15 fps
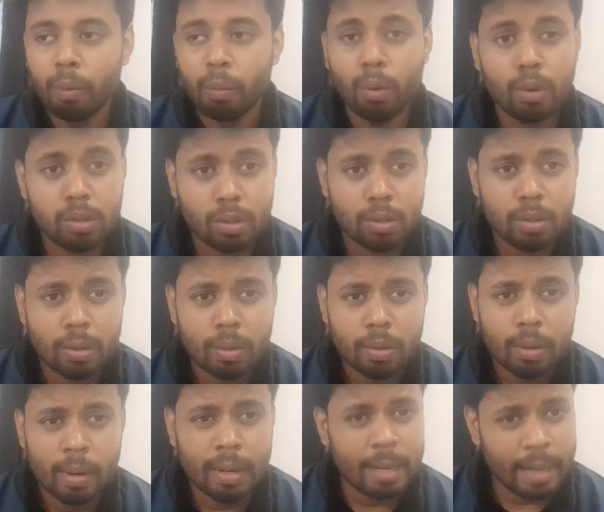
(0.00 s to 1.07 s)
most
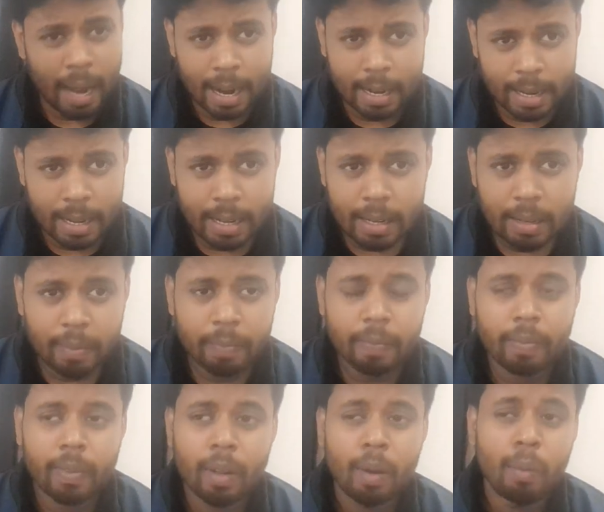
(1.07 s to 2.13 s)
trending,
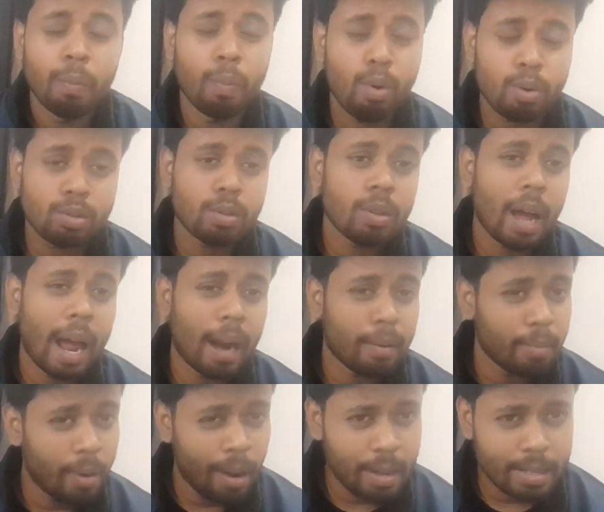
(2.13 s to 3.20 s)
most
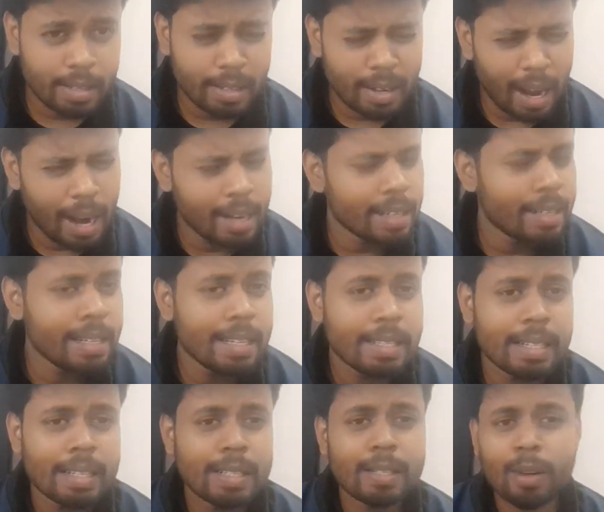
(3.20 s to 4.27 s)
advanced and
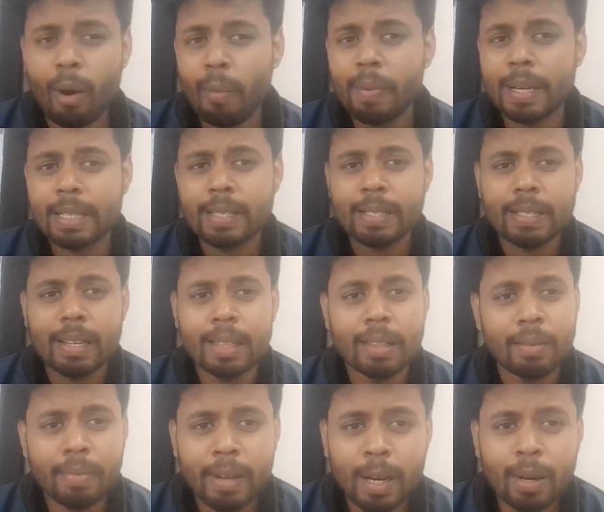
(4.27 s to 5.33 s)
recent topics in the
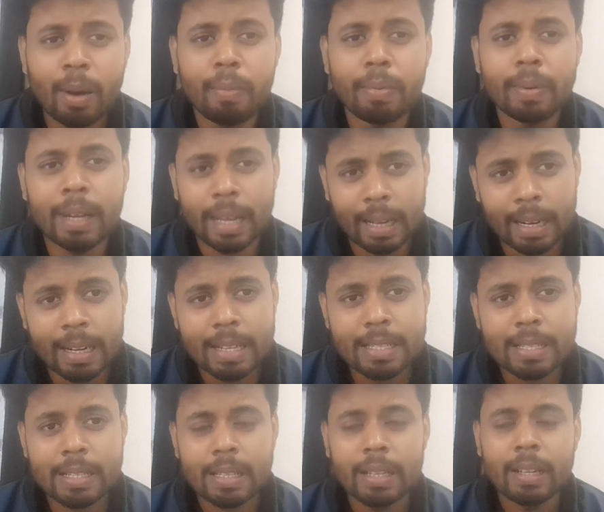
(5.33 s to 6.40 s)
field of
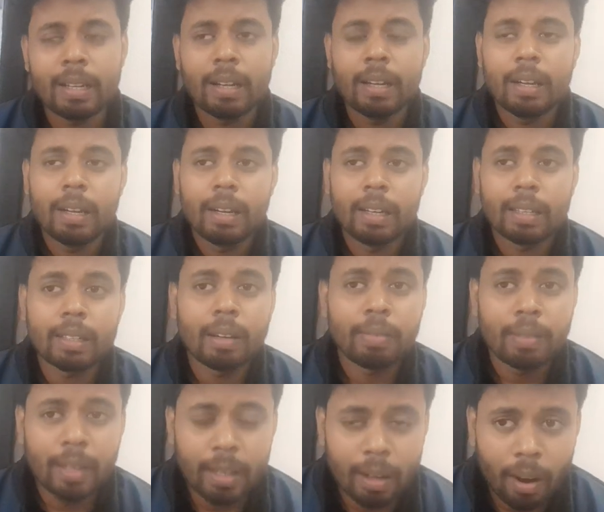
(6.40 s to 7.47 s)
English, in the
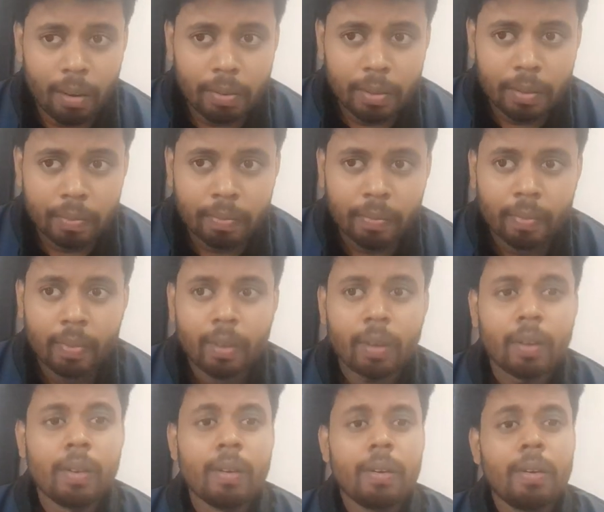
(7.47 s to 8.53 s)
field of
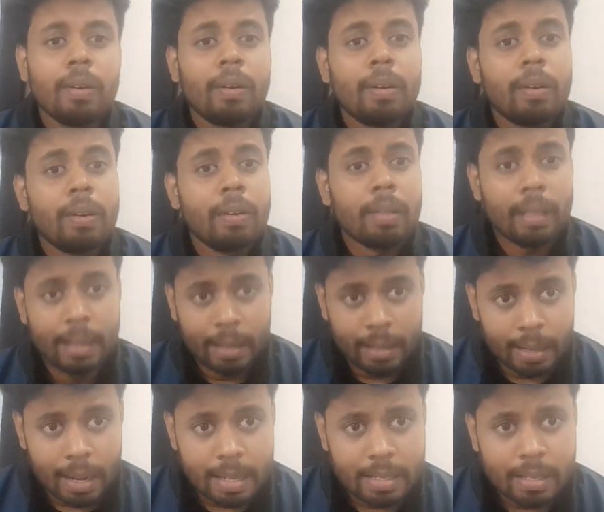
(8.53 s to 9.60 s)

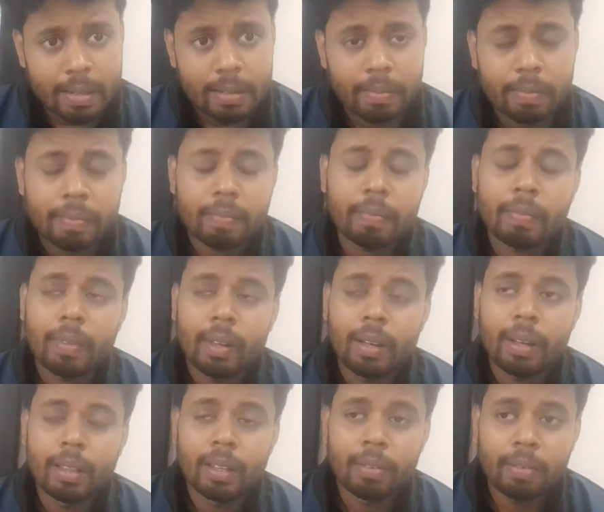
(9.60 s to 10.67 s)
literature,
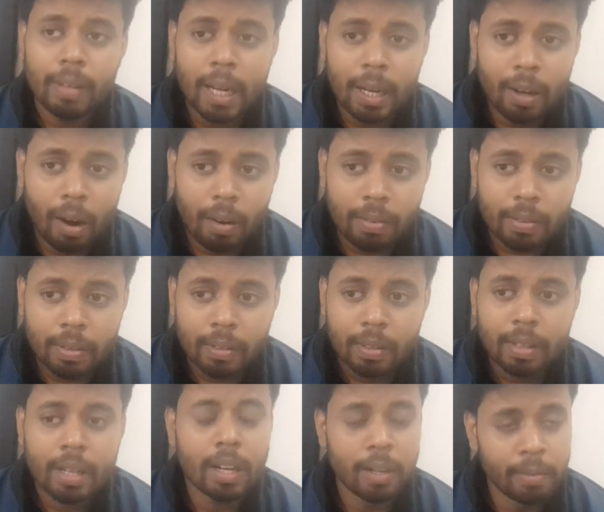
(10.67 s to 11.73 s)
in the field of
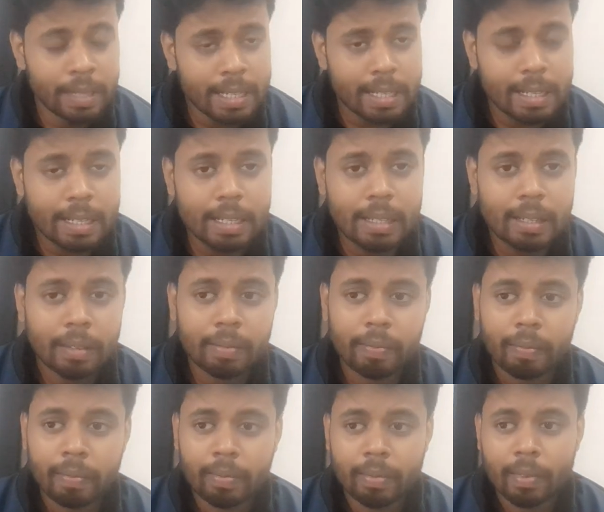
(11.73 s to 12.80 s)
humanities
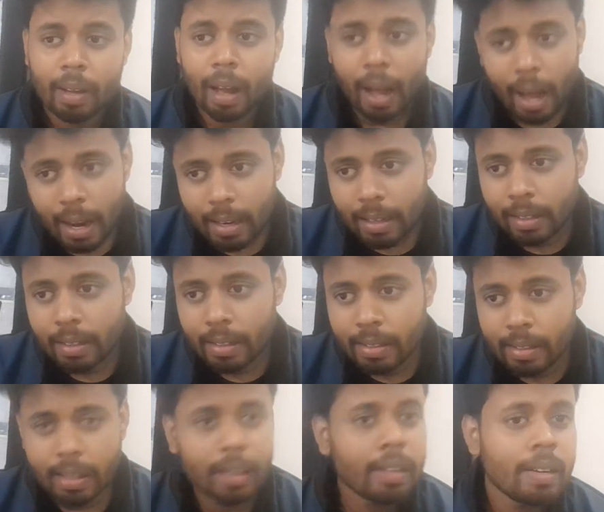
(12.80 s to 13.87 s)
and
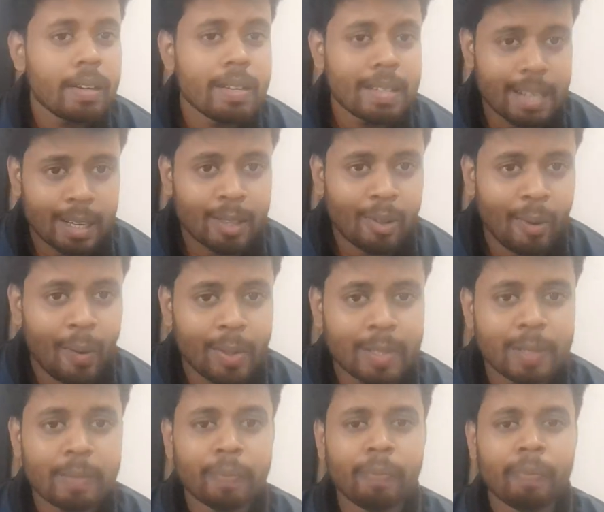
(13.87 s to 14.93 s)
the technology.